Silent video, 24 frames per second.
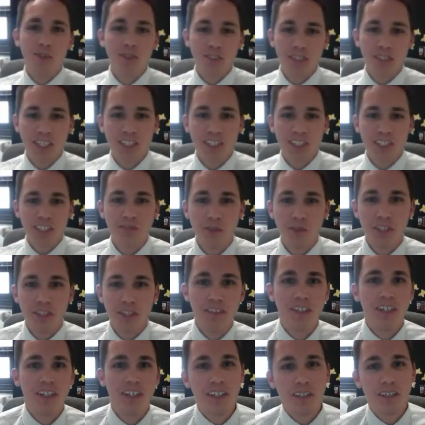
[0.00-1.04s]
checks for you.
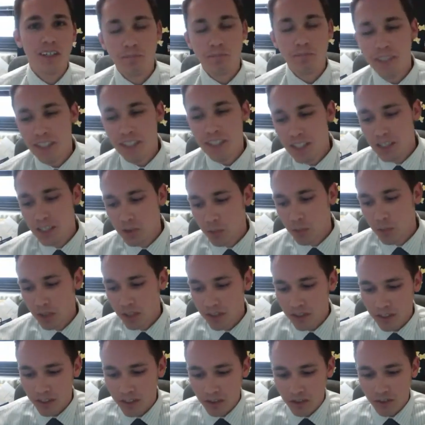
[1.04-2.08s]
Um, but,
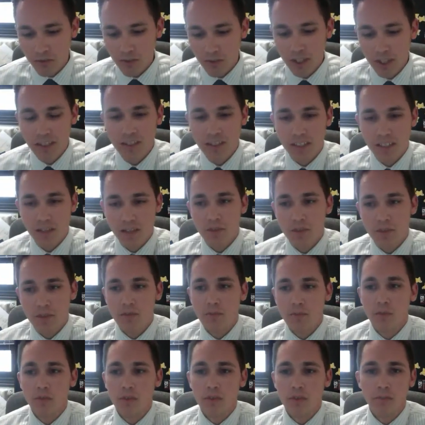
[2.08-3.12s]
you know, the writing sample is
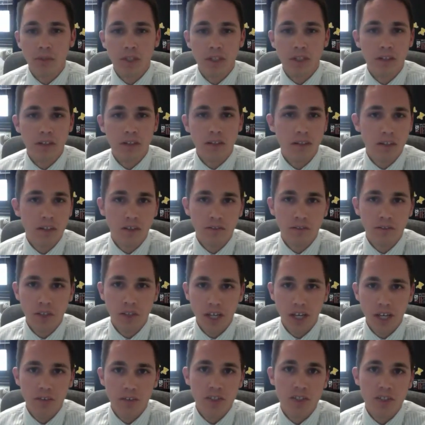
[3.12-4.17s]
important. But, you know, if you
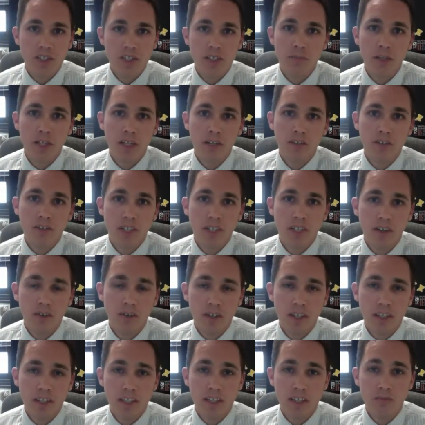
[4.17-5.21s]
have a GMAT or G R E
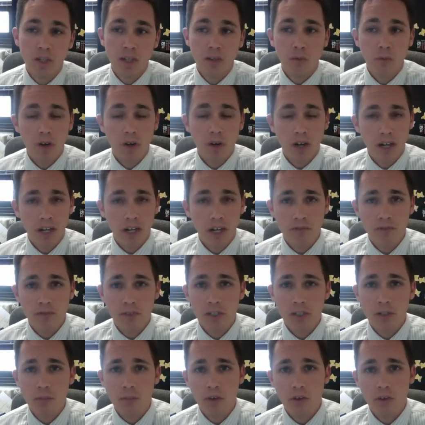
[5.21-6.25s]
that's required for your
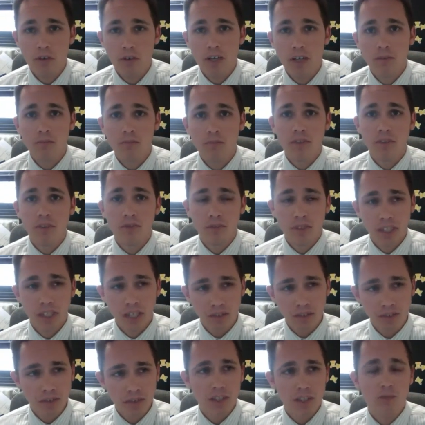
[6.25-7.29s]
program, you
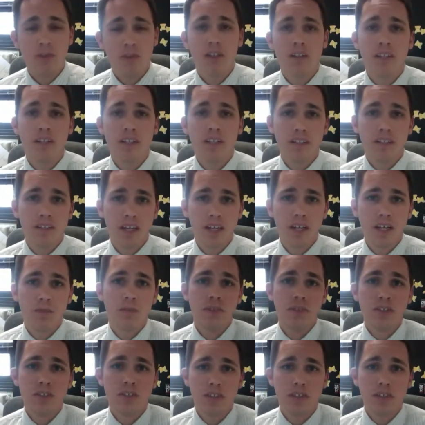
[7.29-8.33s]
definitely want to take the time to
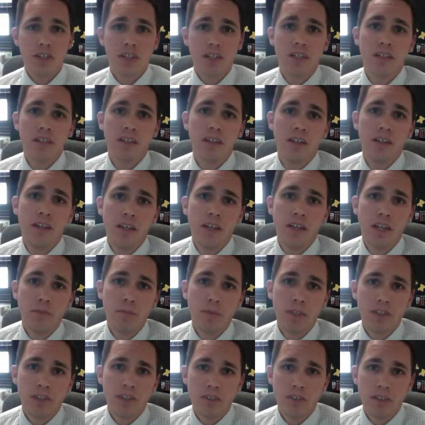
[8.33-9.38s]
study and
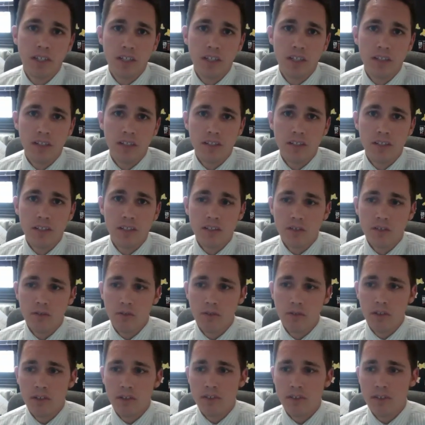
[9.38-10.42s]
make sure you get a decent
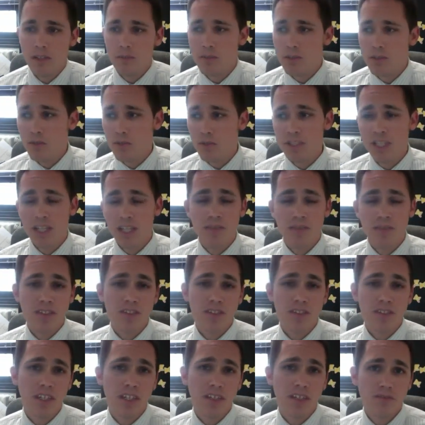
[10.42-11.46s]
score. Some schools have
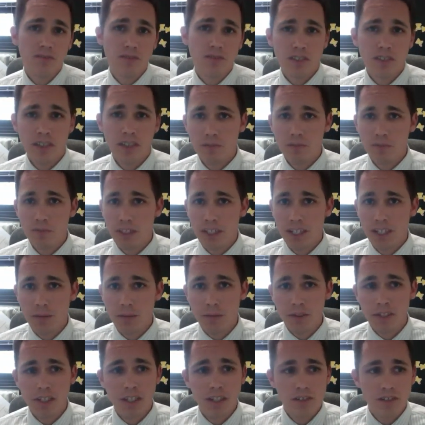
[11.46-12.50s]
incentives, um, like
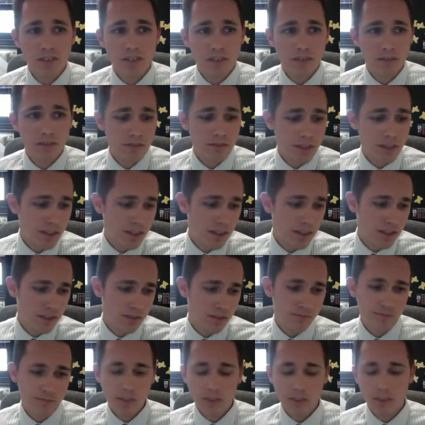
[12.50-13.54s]
application uh,
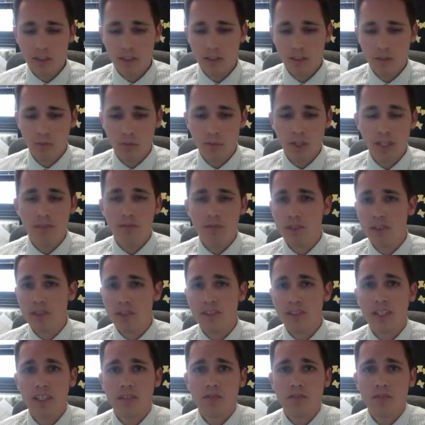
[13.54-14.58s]
uh, waiver
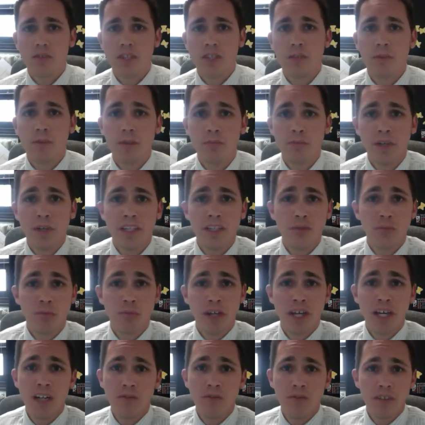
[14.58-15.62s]
incentives, or they might mm-hmm. pay you
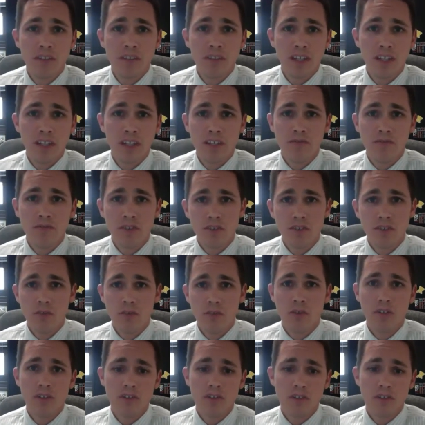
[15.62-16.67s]
back for the test if you score
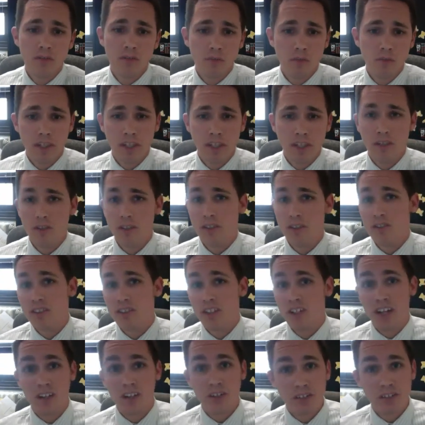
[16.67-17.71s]
a certain way, or there are
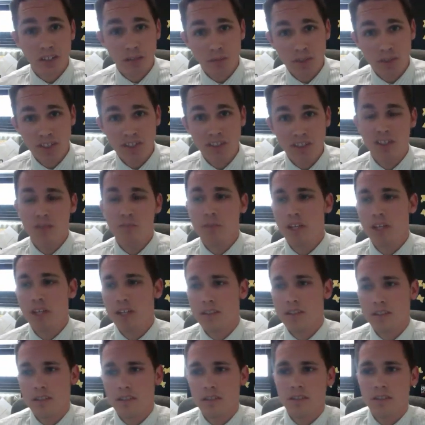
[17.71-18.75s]
scholarships right. in some
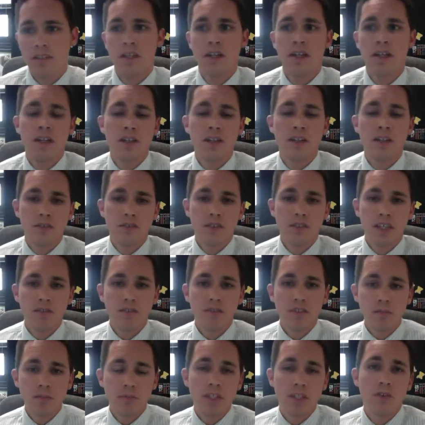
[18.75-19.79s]
cases. So
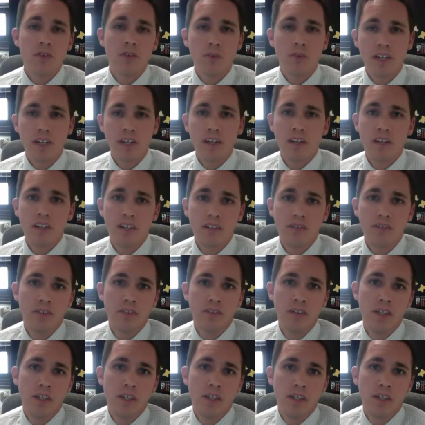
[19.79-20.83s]
definitely be aware of
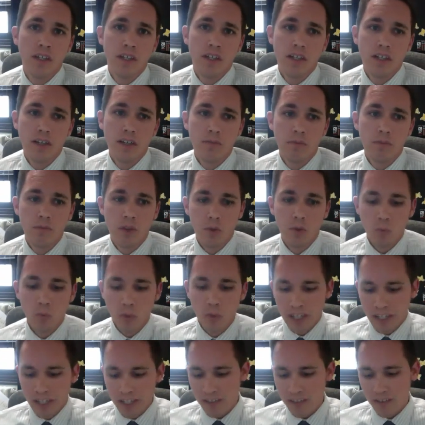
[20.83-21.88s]
Um, the
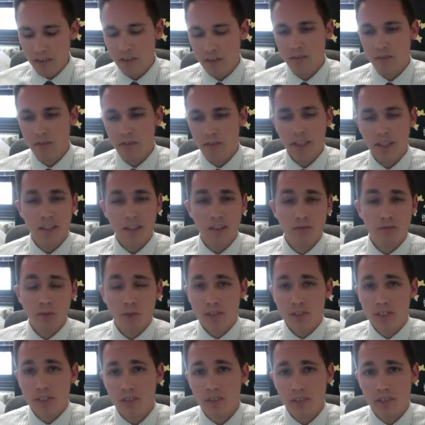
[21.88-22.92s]
weight, uh, and of
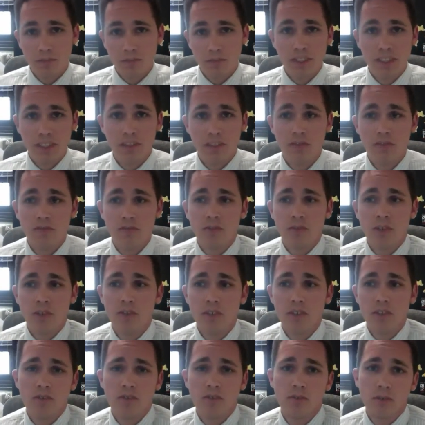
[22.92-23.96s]
course it'll be different for
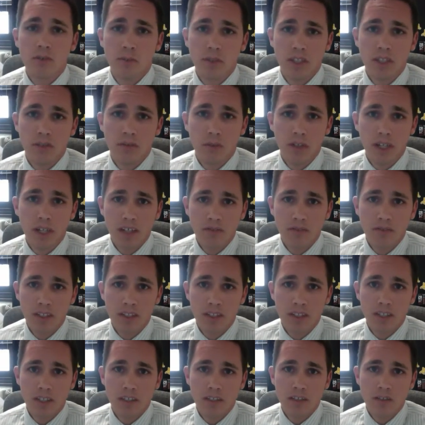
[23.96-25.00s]
every school, but the weight of the
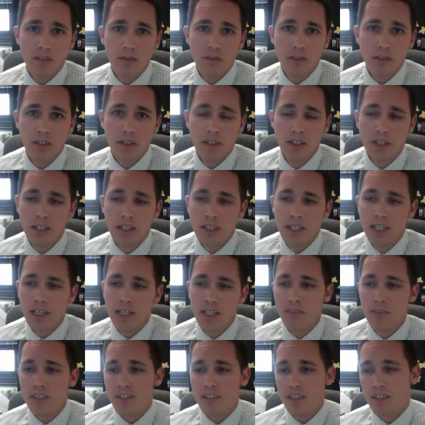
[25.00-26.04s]
test score.
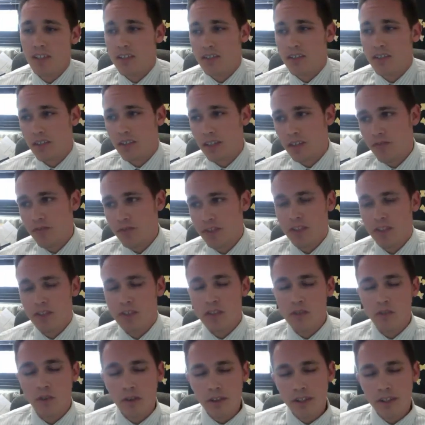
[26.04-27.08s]
If it's a, if it's a
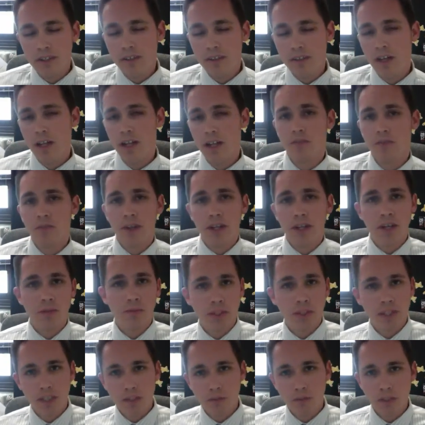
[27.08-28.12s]
score that's kind of
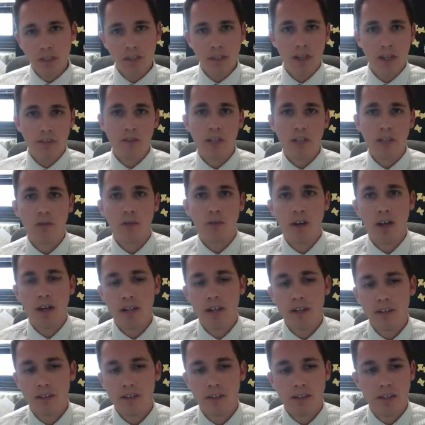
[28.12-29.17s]
recommended but not
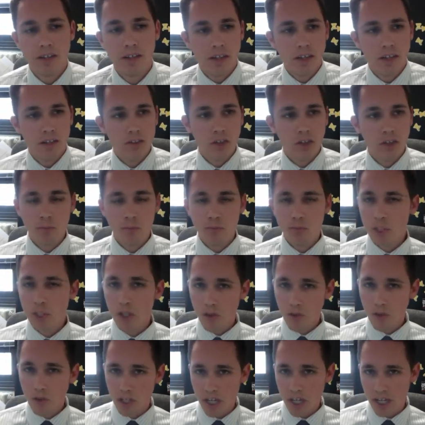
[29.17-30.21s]
required, don't
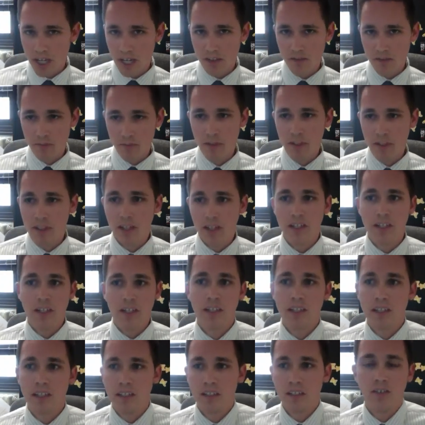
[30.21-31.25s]
blow it off, but then
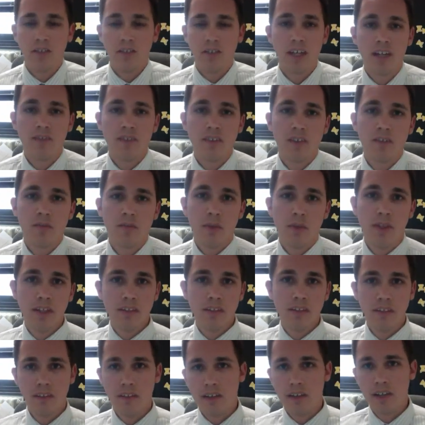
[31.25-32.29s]
again, you don't have to
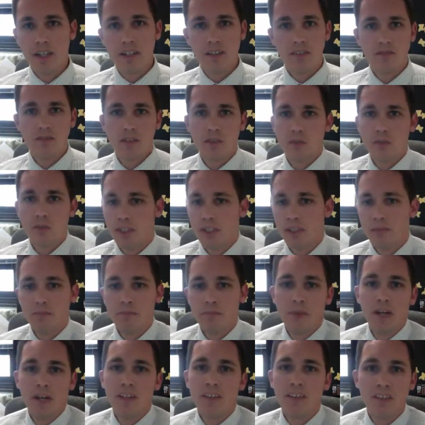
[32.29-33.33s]
spend all kinds of inordinate
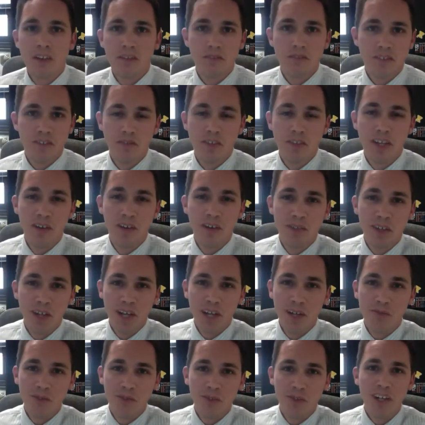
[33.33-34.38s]
months of
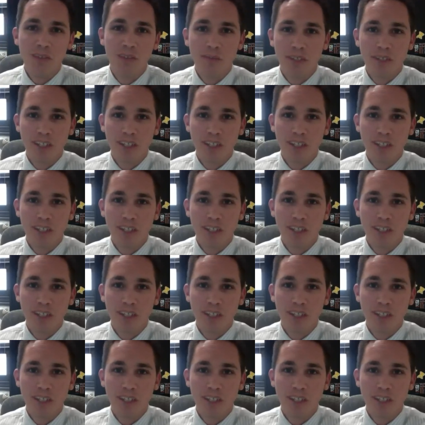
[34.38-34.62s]
time trying to